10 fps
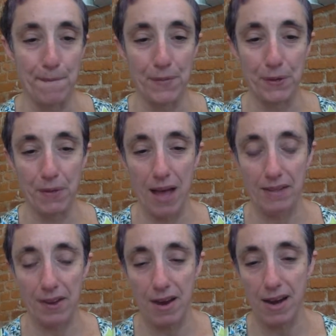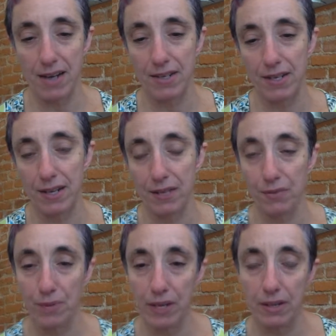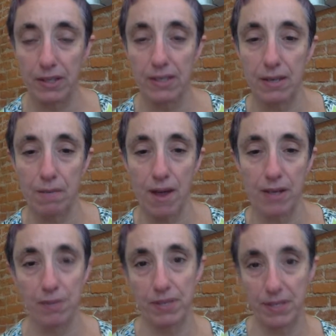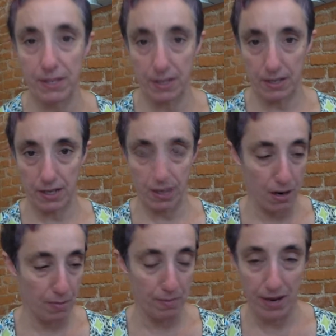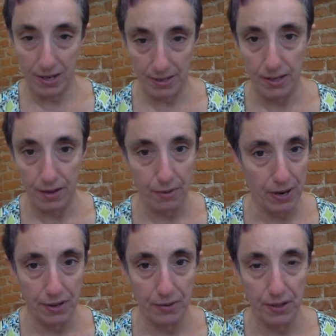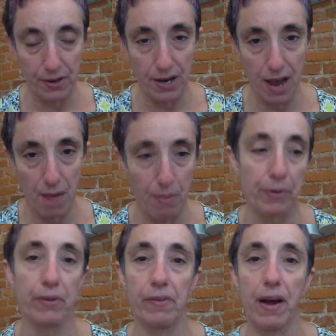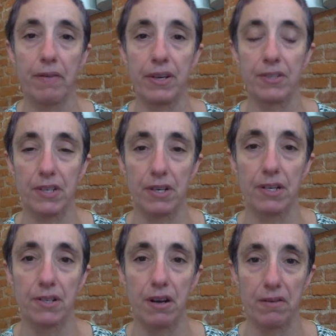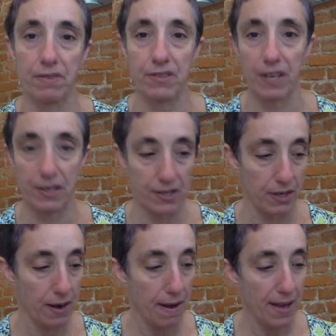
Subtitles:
So that's a connection that is real in some ways, but seriously compromised in other ways, right? They're incapable of having a serious conversation.